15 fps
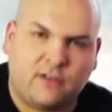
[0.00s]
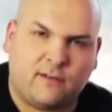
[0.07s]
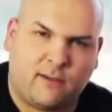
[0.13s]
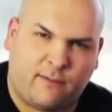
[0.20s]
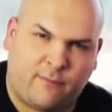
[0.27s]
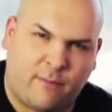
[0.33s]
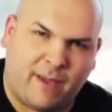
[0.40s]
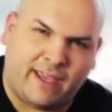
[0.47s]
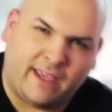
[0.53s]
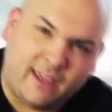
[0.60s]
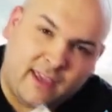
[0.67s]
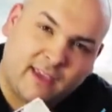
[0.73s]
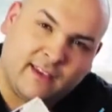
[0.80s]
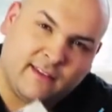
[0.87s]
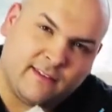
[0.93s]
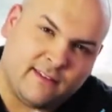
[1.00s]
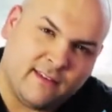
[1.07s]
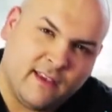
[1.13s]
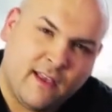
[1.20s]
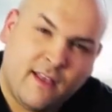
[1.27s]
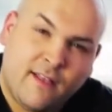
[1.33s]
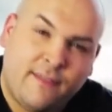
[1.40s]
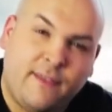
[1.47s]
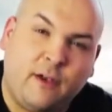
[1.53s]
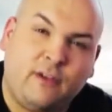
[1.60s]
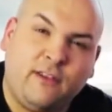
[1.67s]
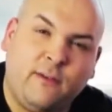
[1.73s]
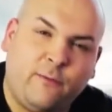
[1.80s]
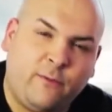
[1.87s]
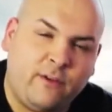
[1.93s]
uh, easier investment to make.